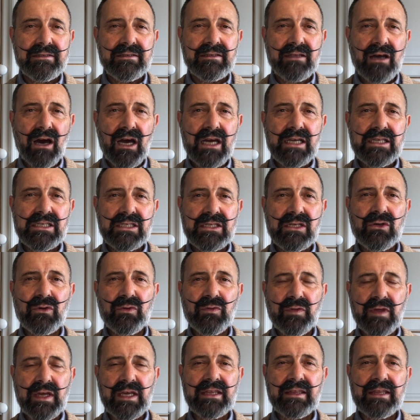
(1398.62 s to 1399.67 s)
I still
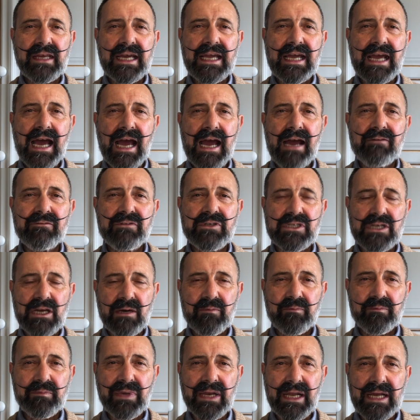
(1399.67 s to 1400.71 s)
think they have
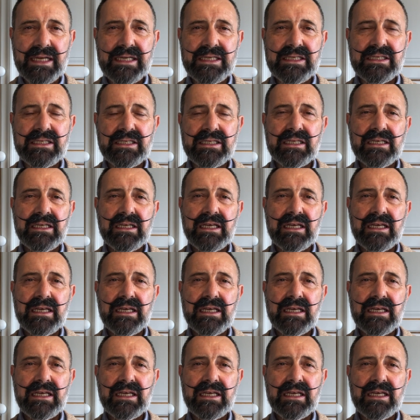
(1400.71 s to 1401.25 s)
some place